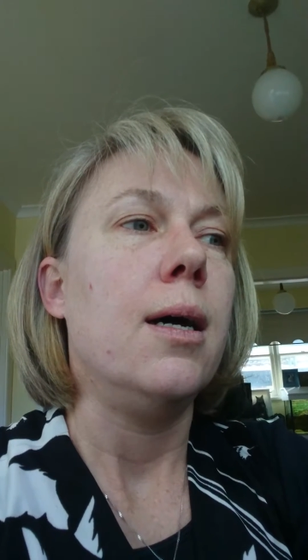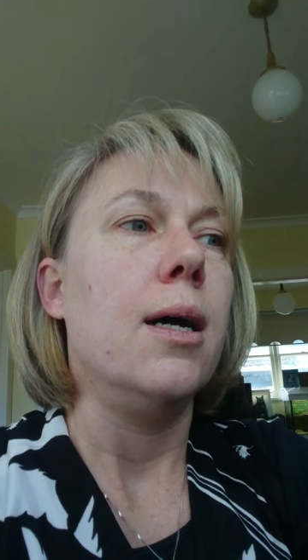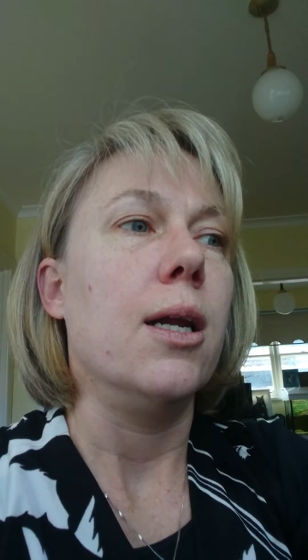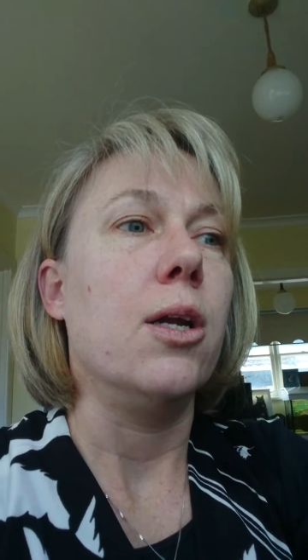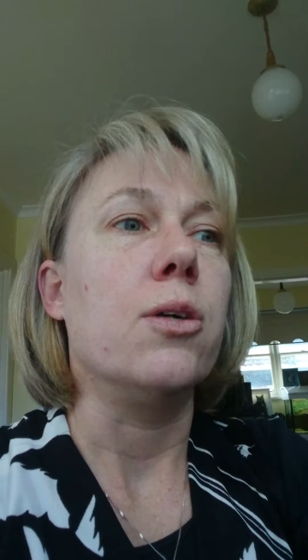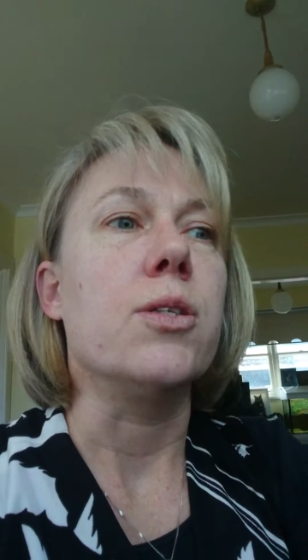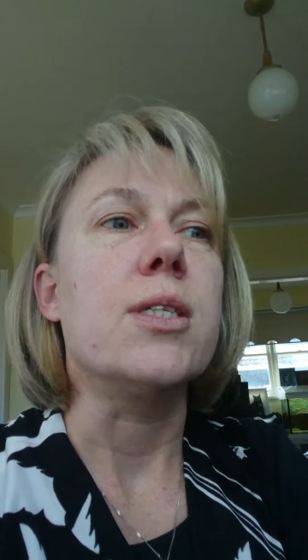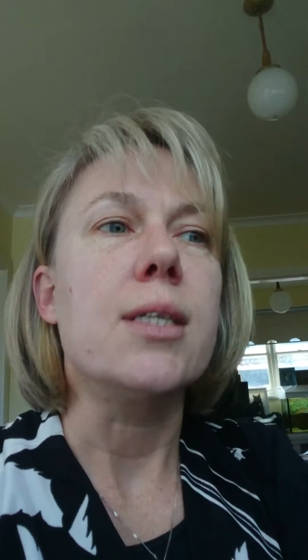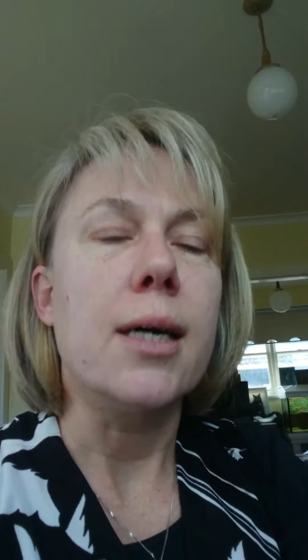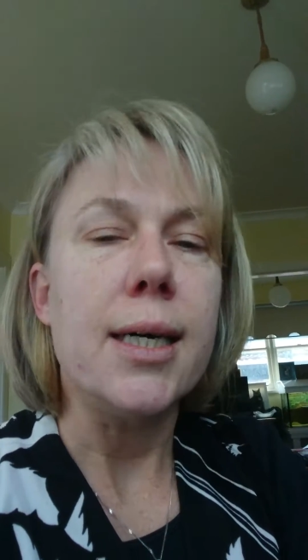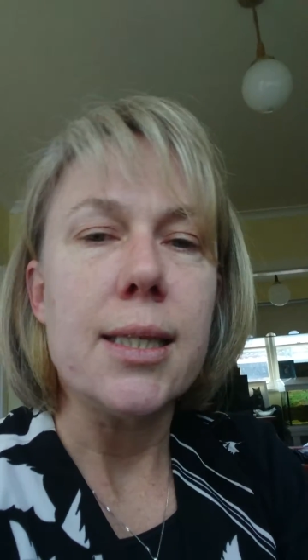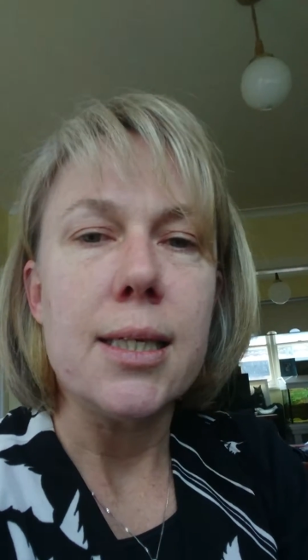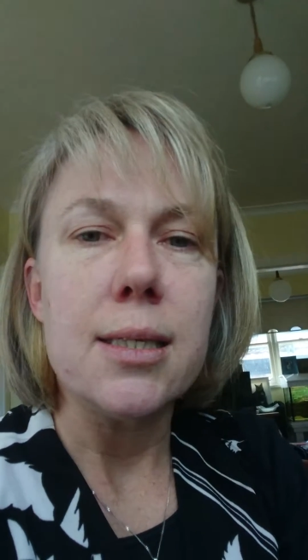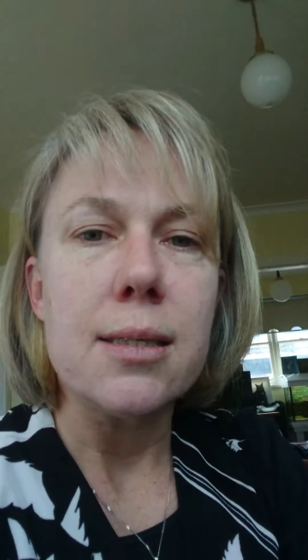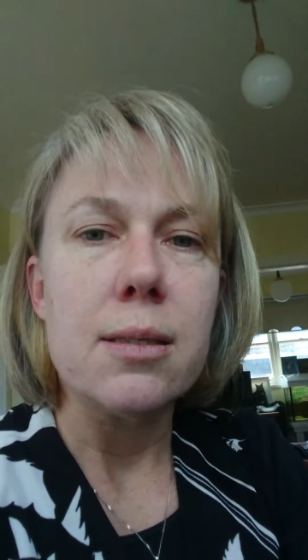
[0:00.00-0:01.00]

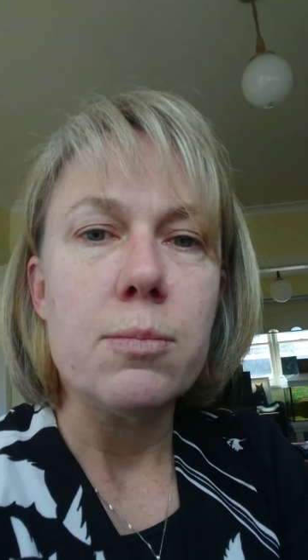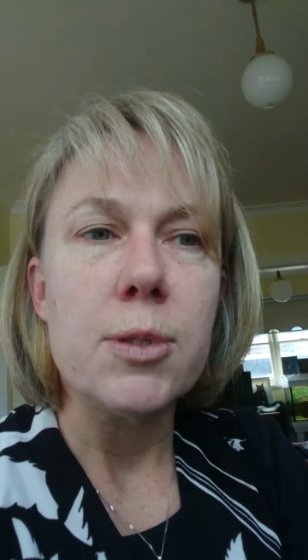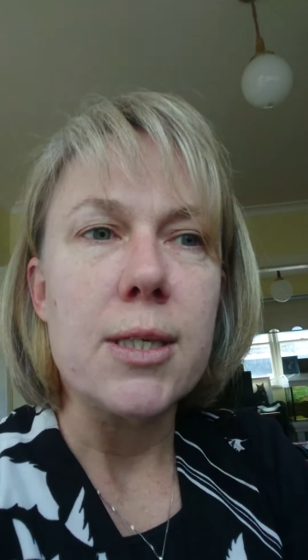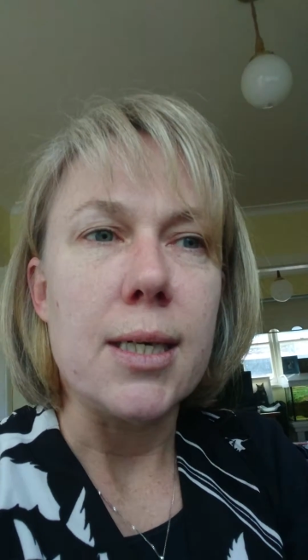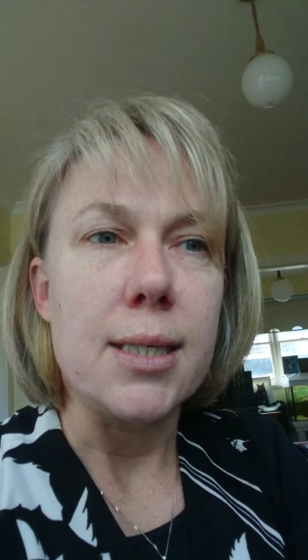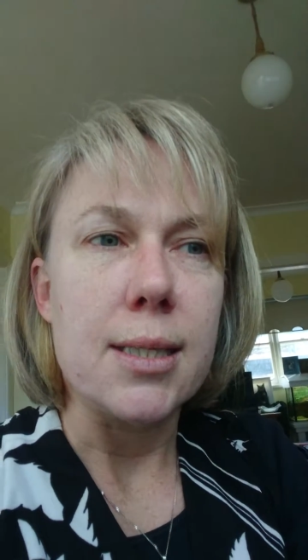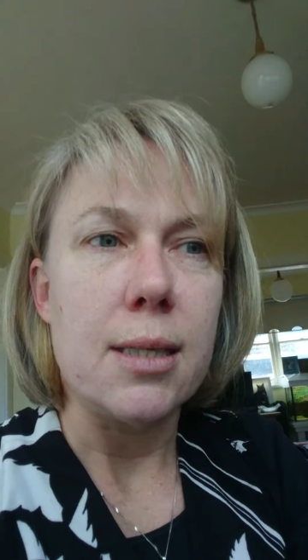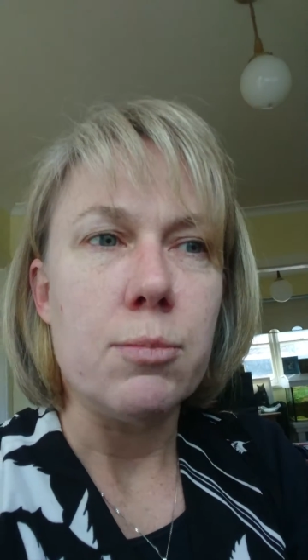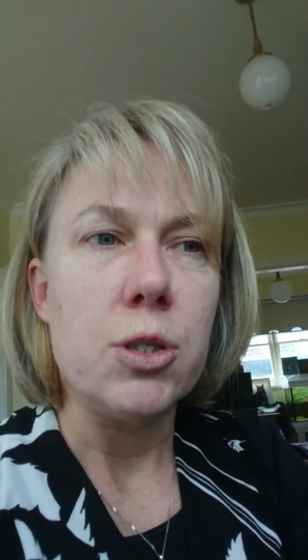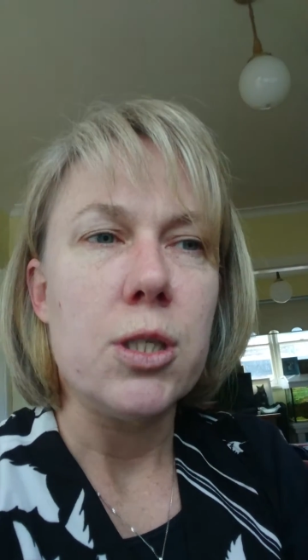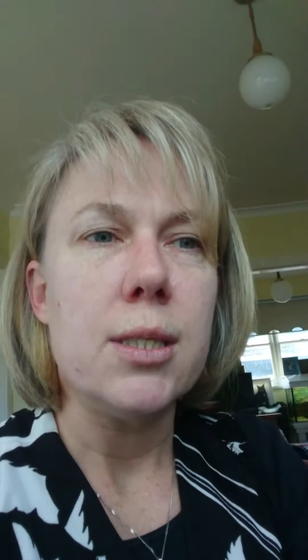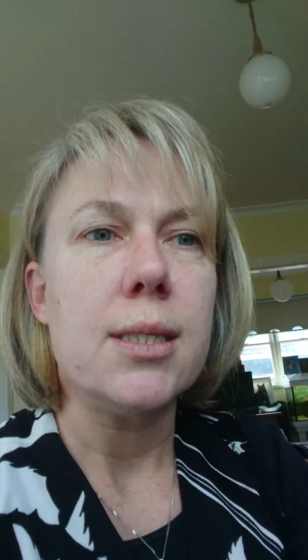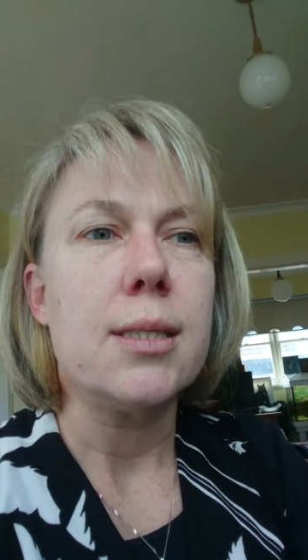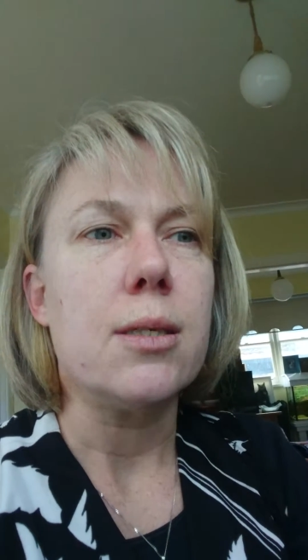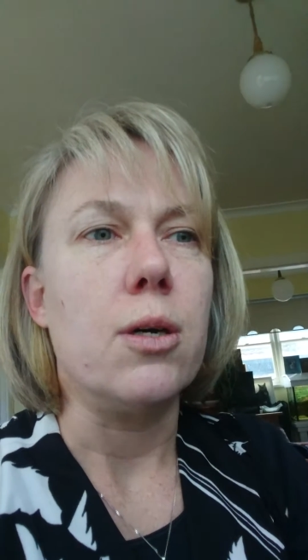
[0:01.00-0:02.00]
Alongside these
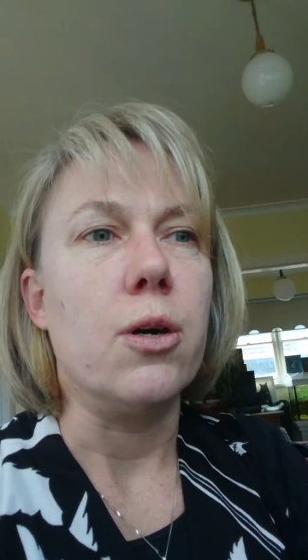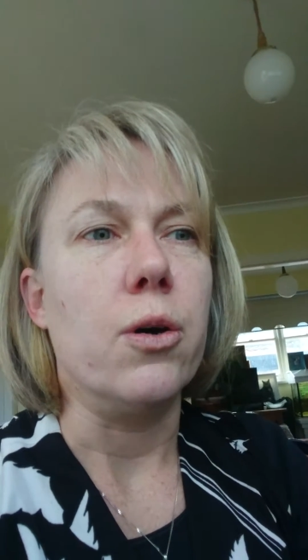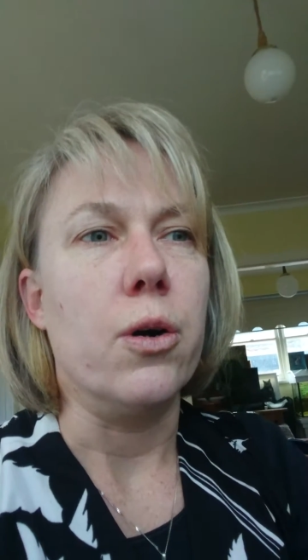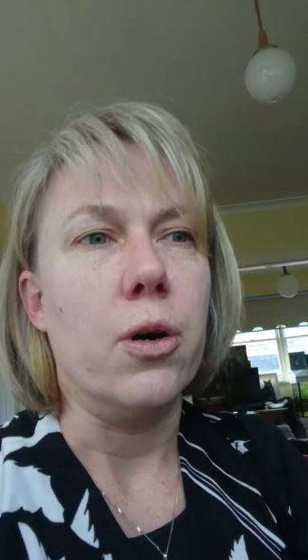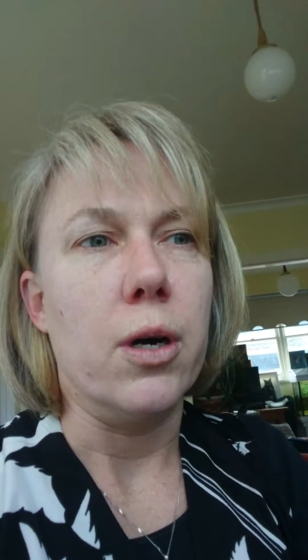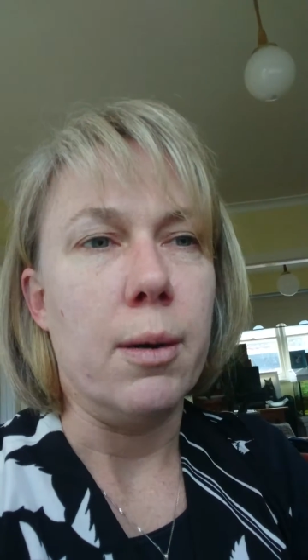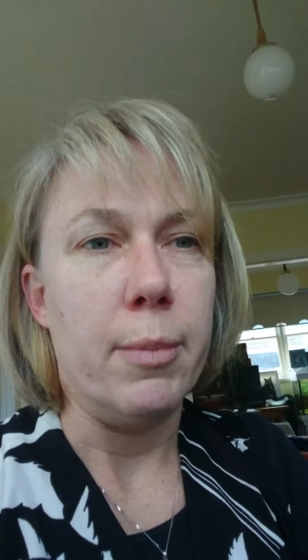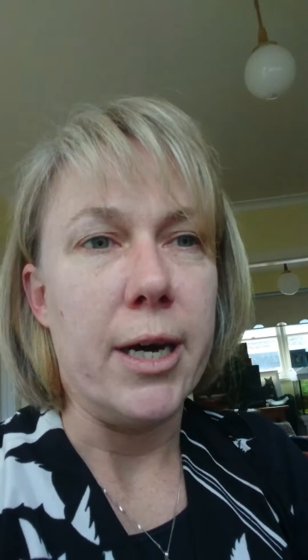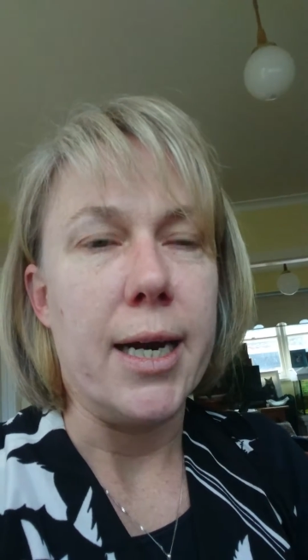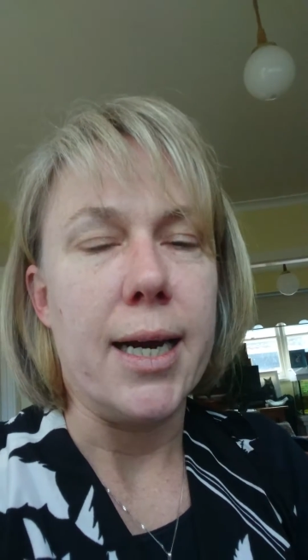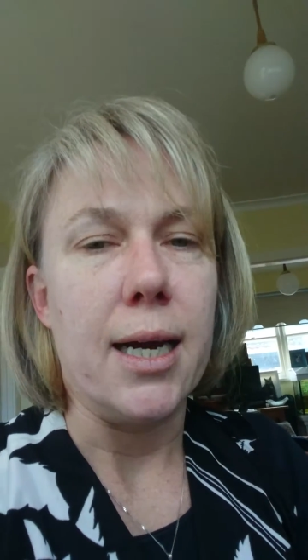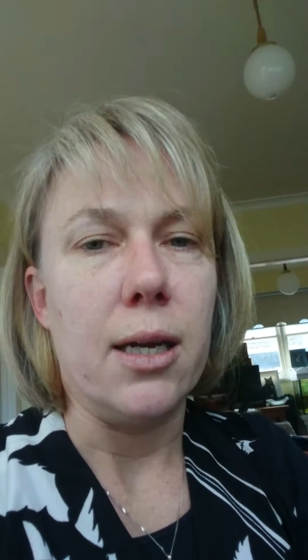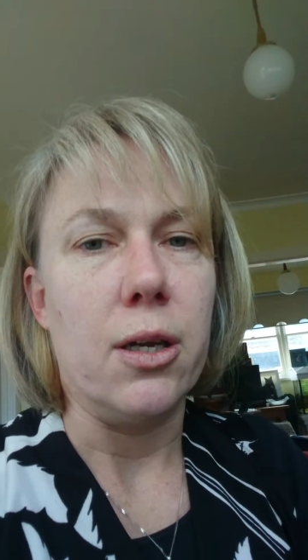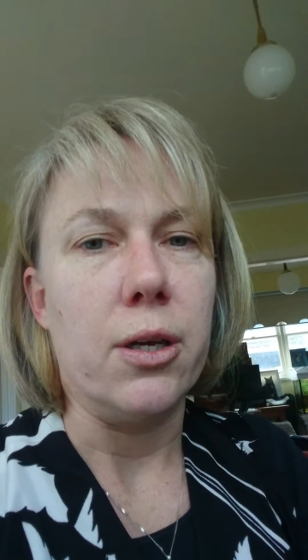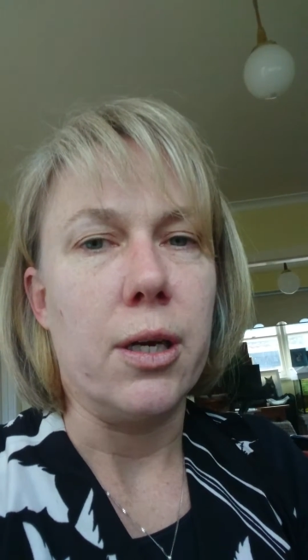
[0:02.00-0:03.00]
assumptions about
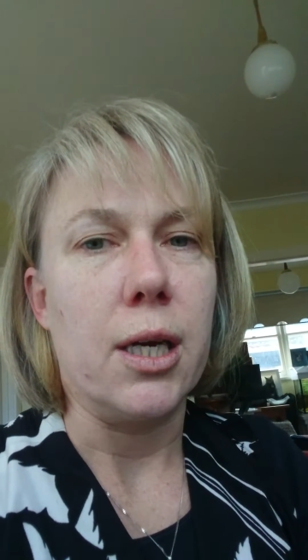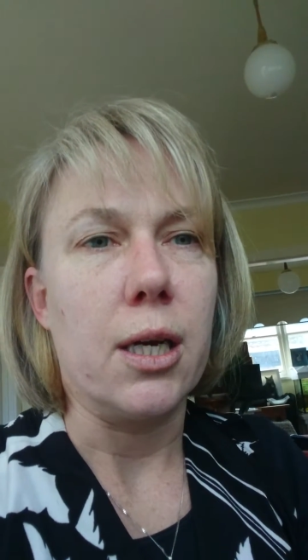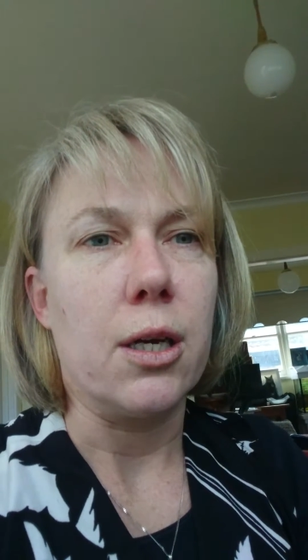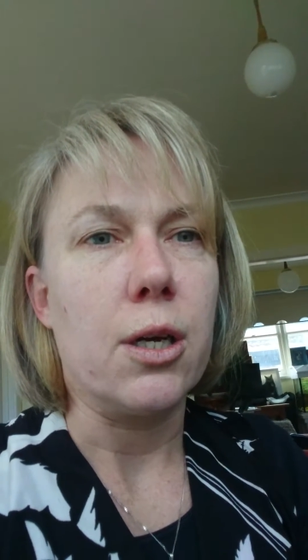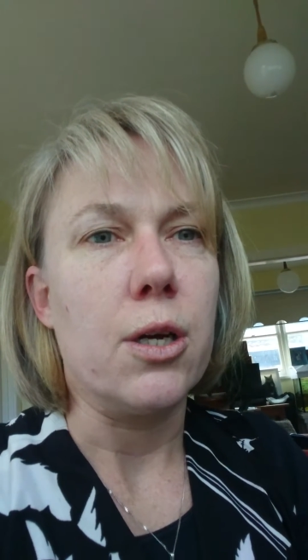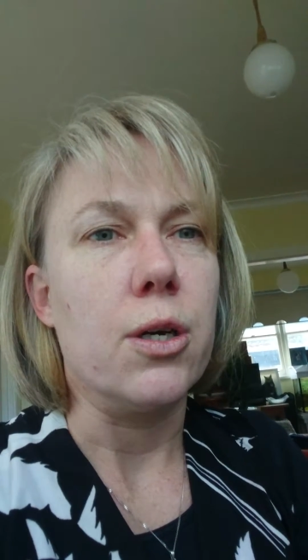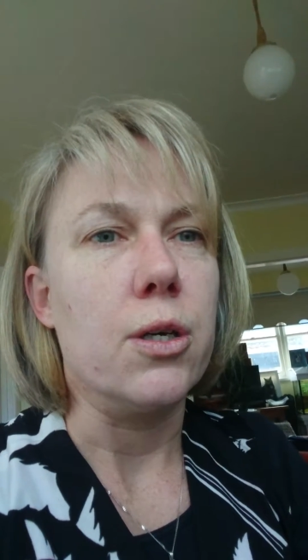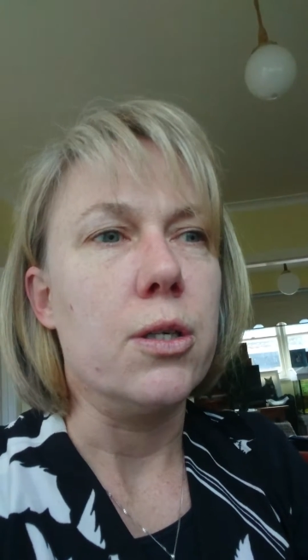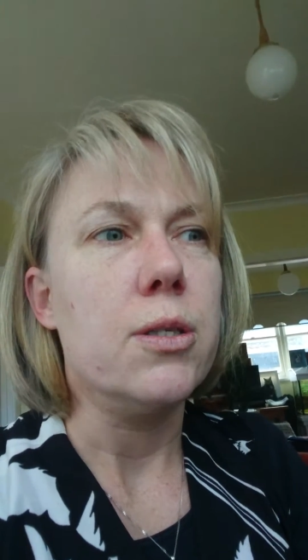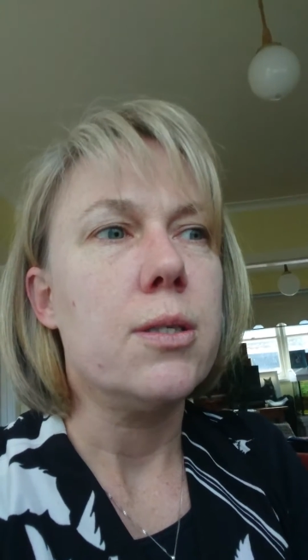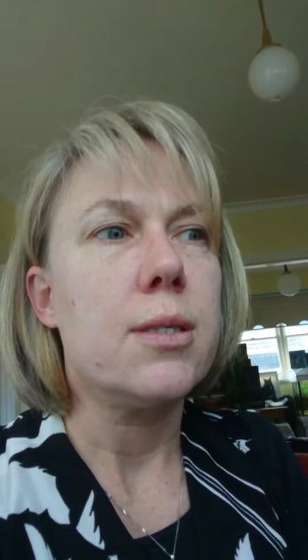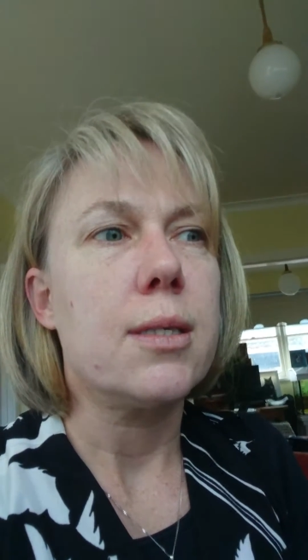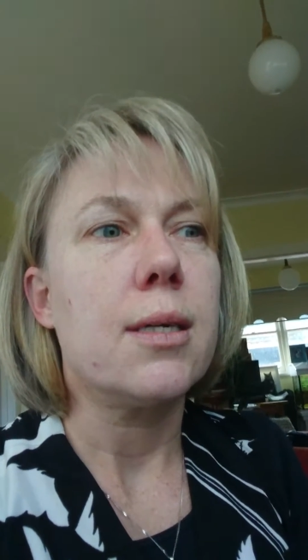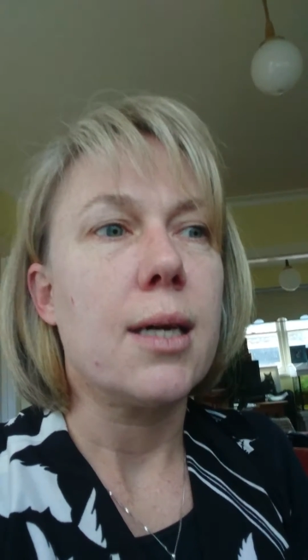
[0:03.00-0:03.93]
how learning occurs